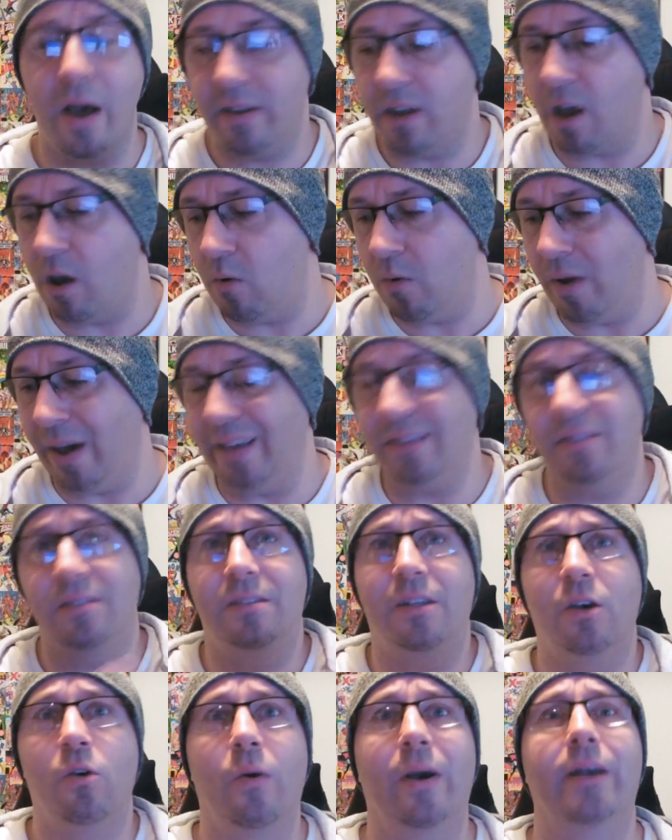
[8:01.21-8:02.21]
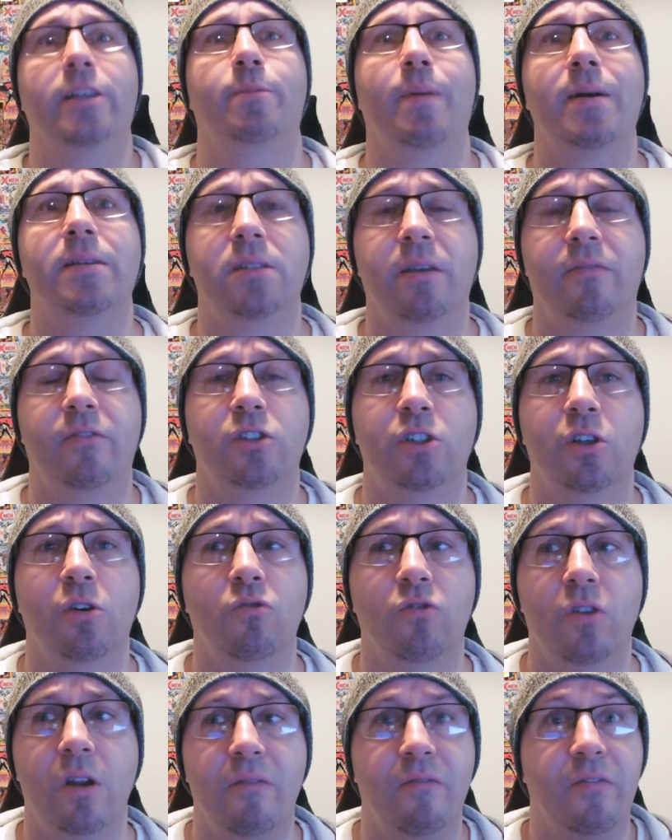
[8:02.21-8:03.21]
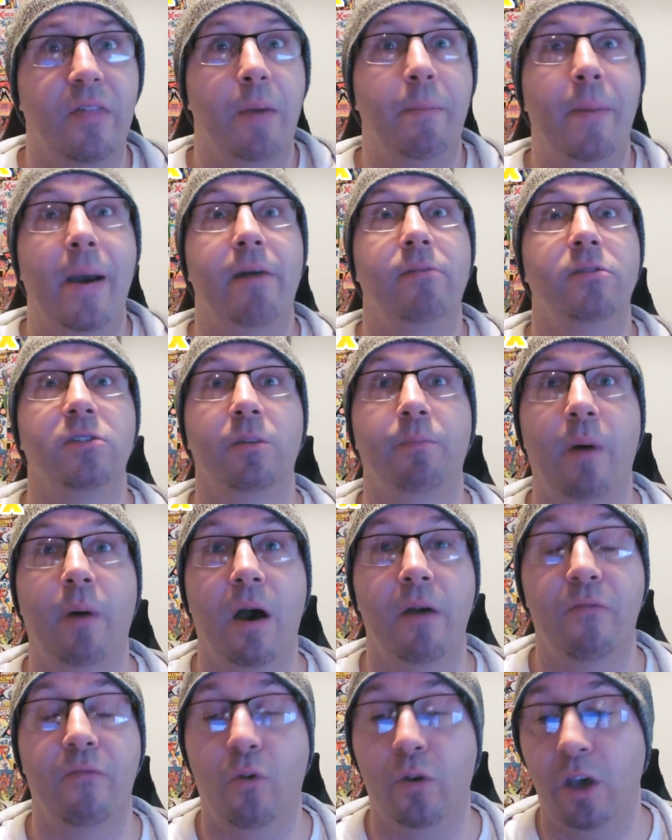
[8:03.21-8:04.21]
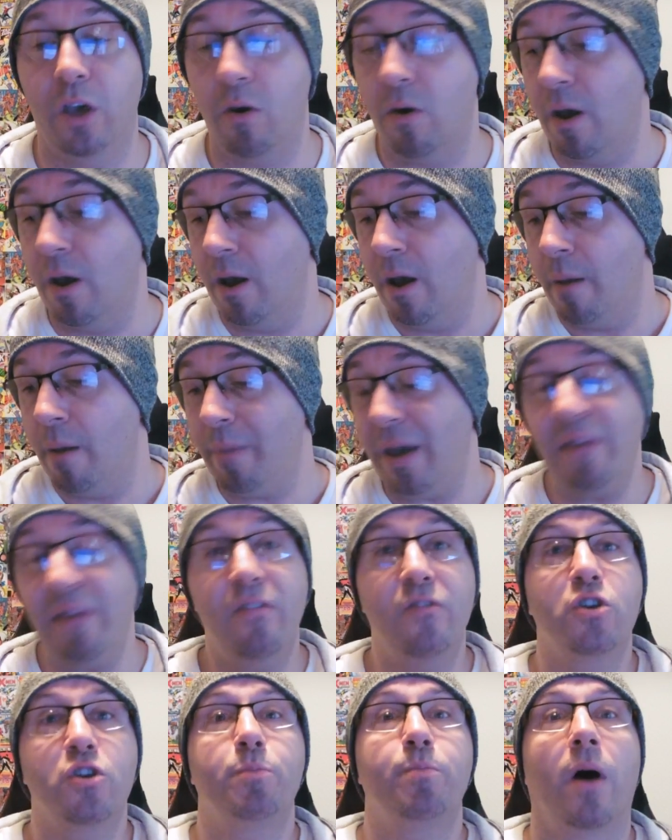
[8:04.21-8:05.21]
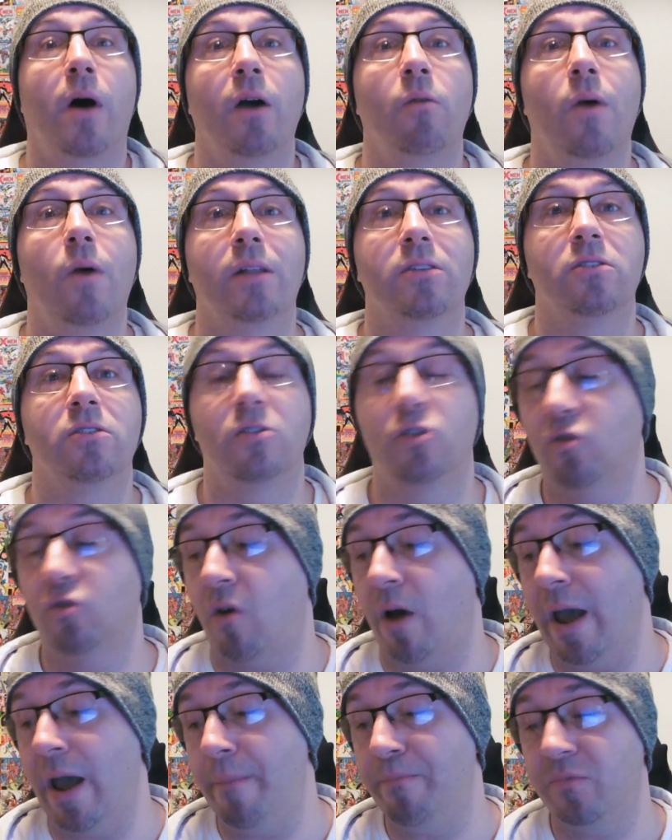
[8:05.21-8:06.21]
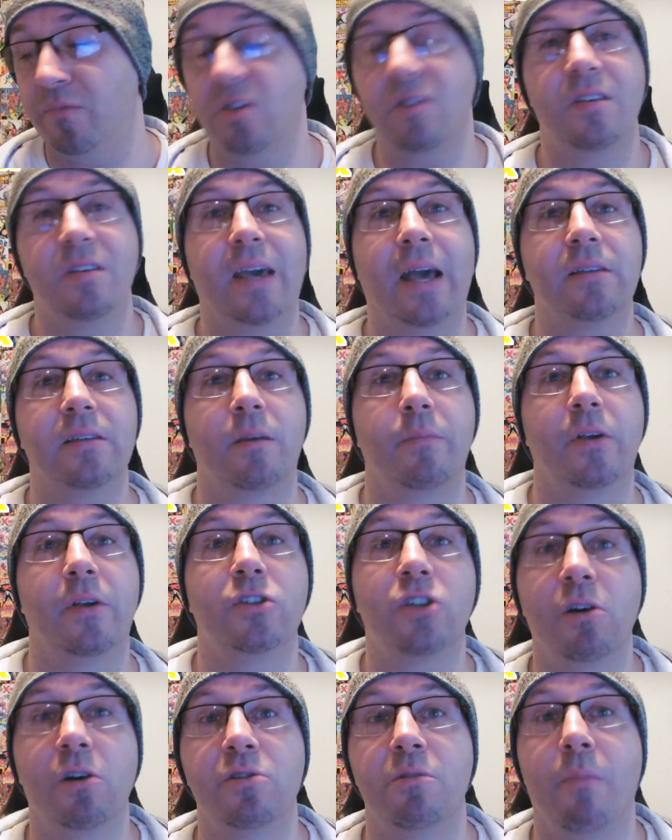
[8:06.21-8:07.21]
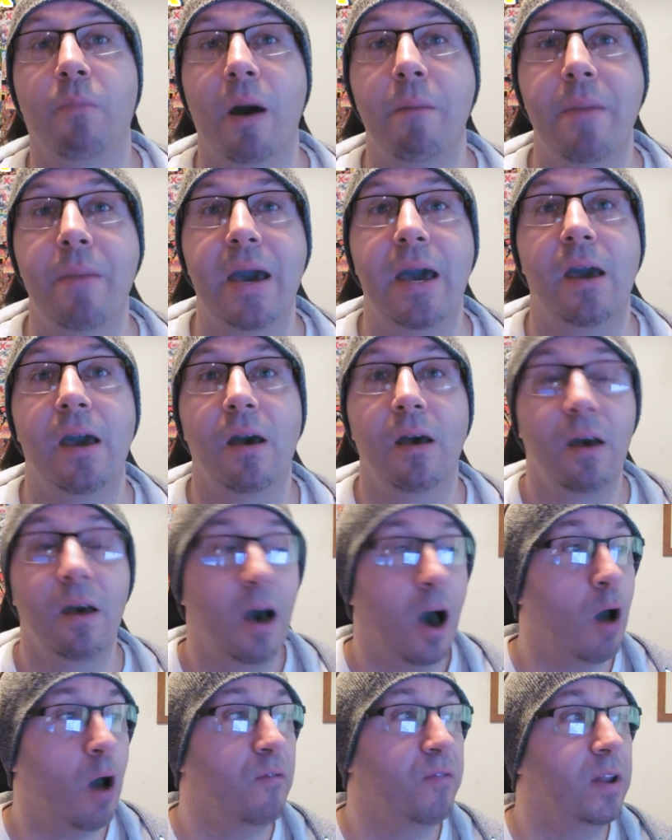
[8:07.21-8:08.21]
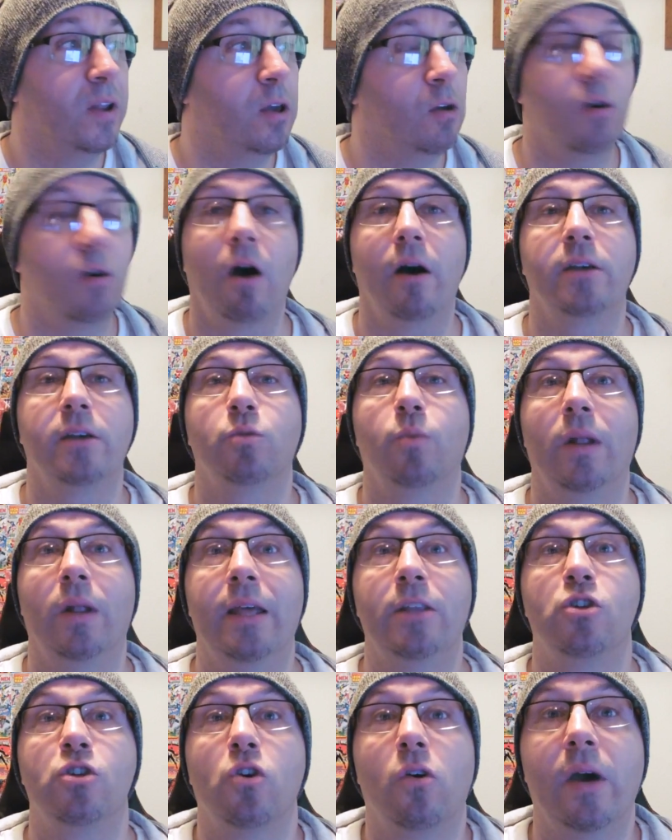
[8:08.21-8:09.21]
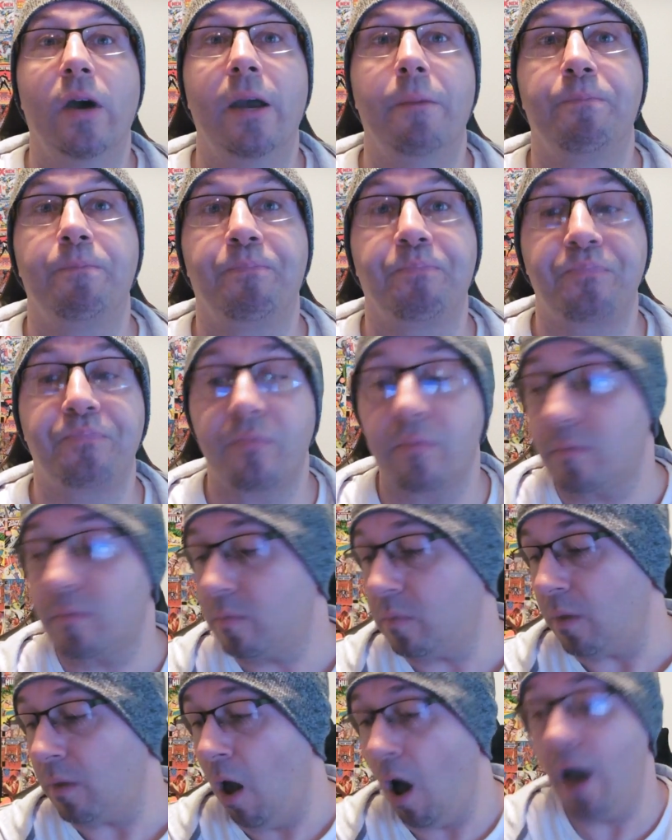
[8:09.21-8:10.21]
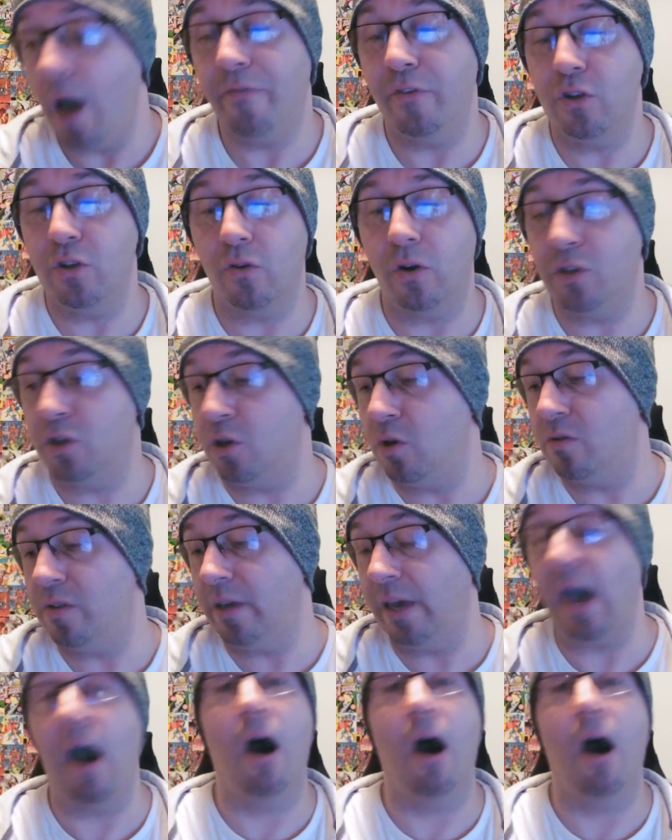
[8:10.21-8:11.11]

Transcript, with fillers: I know it's still expensive for children and for their parents to buy for you, but even if you just buy it once and try it, just to get something chosen by me, hopefully you guys will enjoy. I've enjoyed choosing